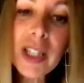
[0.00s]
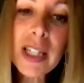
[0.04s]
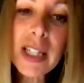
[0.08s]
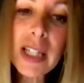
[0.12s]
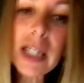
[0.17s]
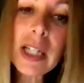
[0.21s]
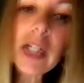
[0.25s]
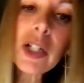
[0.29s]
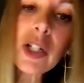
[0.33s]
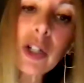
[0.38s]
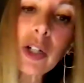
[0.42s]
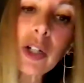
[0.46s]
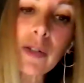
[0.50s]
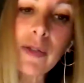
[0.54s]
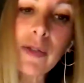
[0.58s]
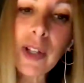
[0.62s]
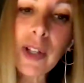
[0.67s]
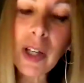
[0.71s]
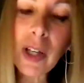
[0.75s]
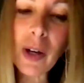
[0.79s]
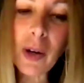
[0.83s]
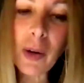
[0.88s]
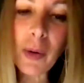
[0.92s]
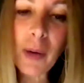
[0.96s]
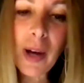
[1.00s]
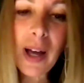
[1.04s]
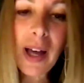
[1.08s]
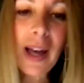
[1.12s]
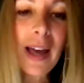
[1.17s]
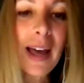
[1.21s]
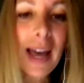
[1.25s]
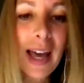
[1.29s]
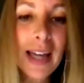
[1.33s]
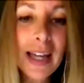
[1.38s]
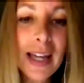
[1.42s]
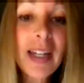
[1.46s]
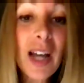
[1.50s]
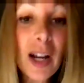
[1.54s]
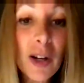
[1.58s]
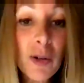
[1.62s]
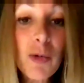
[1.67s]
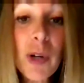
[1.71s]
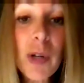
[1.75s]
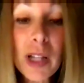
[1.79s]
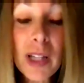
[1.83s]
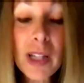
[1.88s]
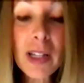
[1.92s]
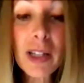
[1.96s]
interview, and I
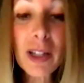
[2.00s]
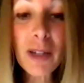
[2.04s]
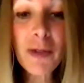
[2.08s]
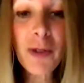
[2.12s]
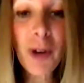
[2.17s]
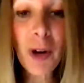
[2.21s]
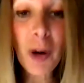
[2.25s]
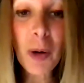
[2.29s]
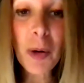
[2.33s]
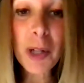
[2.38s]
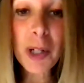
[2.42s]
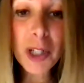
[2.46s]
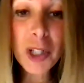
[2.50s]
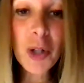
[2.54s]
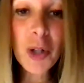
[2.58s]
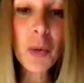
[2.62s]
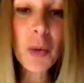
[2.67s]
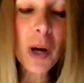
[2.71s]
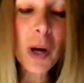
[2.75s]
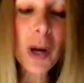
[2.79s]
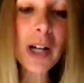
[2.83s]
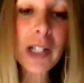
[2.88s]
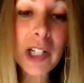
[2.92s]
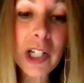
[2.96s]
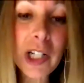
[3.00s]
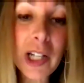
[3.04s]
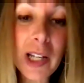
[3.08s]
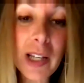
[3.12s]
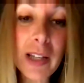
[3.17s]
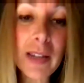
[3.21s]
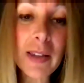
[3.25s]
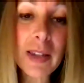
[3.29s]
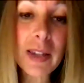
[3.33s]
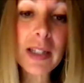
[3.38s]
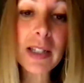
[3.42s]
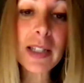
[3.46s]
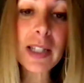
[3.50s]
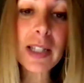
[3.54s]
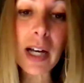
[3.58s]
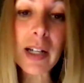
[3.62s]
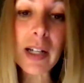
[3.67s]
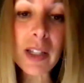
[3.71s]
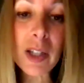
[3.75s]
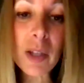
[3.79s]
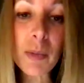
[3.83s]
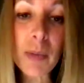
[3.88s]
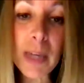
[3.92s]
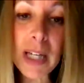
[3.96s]
really look forward to watching the
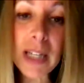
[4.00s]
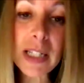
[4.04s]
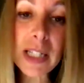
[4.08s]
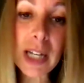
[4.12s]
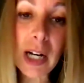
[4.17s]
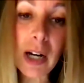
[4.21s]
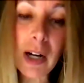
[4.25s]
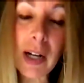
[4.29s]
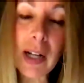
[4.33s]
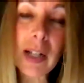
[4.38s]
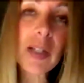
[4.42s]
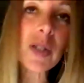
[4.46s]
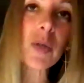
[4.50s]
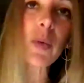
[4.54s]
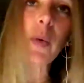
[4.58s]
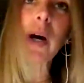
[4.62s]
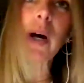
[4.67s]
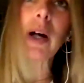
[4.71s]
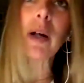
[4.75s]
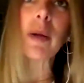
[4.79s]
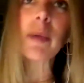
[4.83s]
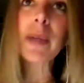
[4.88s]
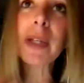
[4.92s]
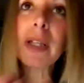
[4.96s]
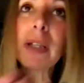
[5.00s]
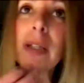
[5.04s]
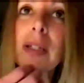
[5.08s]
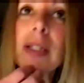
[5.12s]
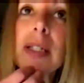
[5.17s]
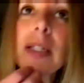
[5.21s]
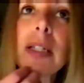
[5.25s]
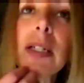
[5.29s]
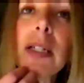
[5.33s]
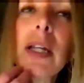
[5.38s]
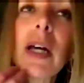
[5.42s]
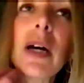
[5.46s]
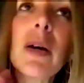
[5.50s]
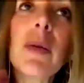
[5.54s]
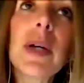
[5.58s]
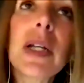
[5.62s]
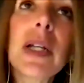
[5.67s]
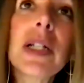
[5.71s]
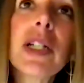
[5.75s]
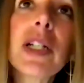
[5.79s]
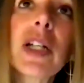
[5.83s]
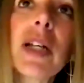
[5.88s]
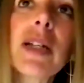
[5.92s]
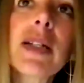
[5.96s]
documentary as well, because
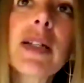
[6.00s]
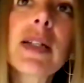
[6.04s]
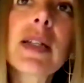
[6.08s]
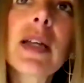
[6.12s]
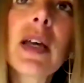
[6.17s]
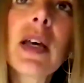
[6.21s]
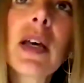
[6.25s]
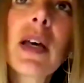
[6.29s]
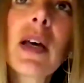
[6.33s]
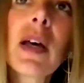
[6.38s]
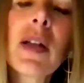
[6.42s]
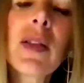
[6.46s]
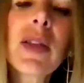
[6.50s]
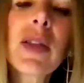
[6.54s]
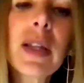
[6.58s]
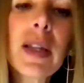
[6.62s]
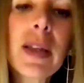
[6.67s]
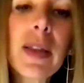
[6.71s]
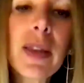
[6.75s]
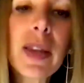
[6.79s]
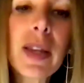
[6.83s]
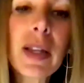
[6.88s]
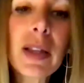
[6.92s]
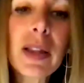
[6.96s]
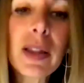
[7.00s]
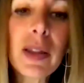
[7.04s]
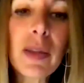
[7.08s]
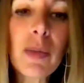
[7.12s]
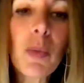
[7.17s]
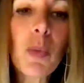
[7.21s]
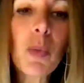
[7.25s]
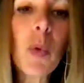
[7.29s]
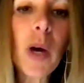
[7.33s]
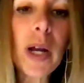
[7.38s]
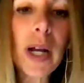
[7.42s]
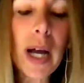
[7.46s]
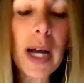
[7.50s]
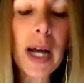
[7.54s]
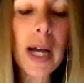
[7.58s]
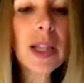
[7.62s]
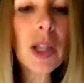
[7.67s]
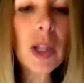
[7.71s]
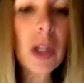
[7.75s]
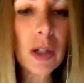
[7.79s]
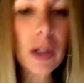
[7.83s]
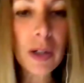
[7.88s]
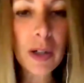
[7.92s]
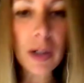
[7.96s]
it just, the what I
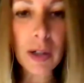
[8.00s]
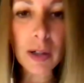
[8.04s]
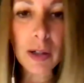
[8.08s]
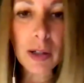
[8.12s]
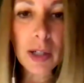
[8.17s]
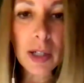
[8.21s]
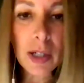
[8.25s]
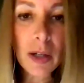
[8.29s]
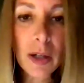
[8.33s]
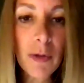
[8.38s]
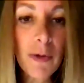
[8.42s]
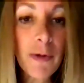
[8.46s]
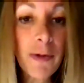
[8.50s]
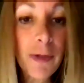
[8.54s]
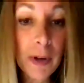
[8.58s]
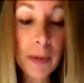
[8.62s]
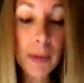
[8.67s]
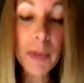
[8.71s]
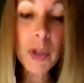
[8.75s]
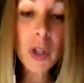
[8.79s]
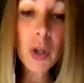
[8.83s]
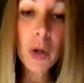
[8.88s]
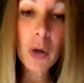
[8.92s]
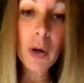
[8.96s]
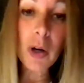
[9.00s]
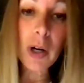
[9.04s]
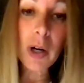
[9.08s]
learned from your